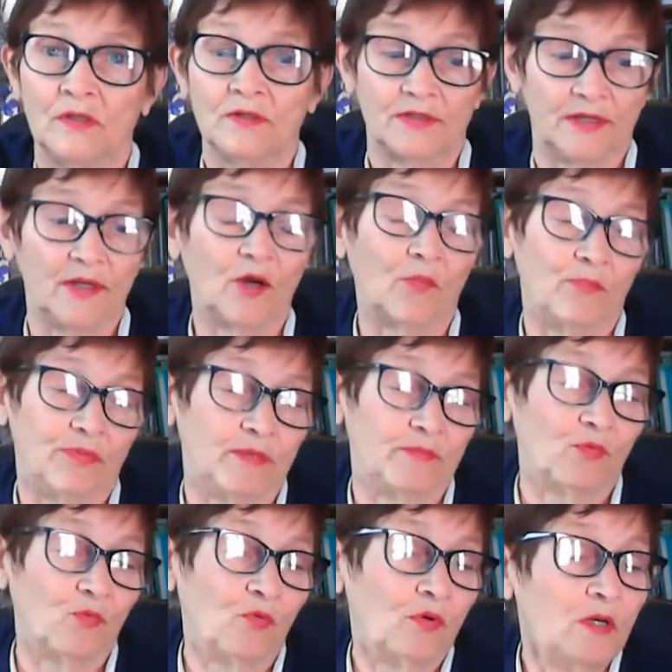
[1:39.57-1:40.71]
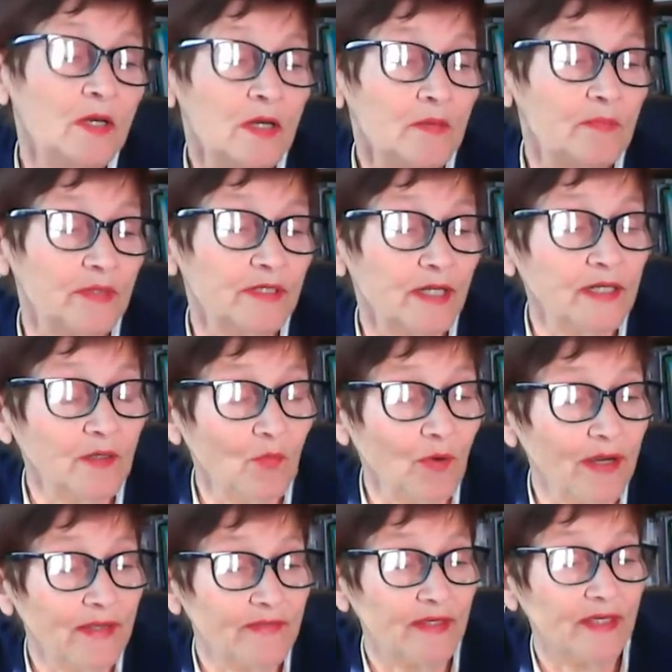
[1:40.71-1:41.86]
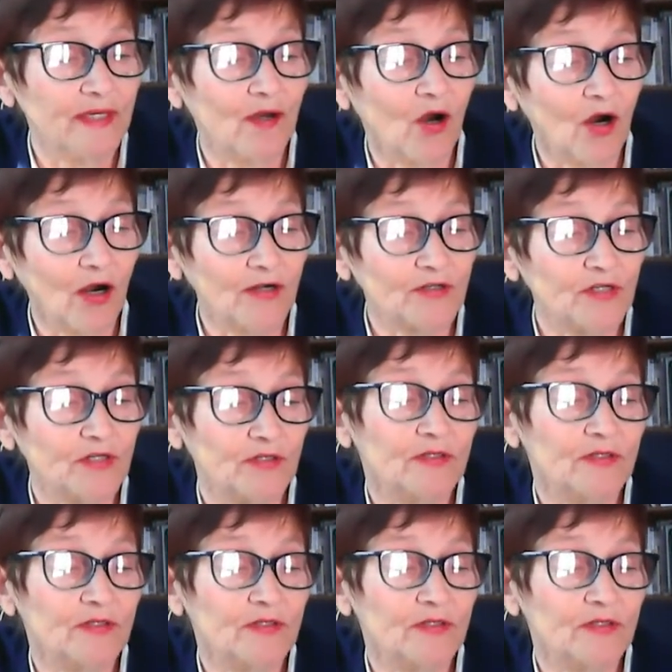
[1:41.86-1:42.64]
to help people. But anyway, the heart,